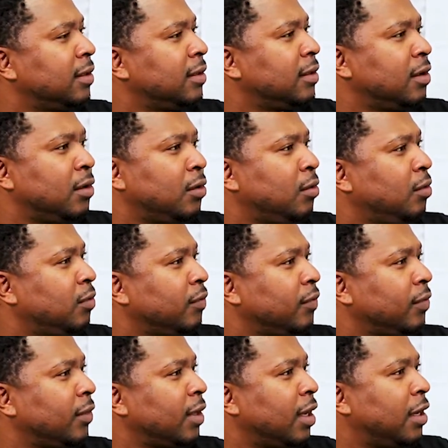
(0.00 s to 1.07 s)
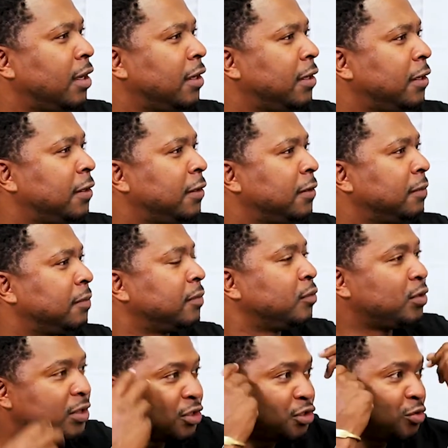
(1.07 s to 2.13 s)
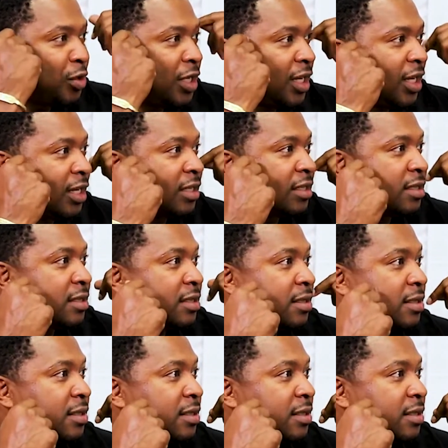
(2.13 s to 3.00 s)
No, with the dreads.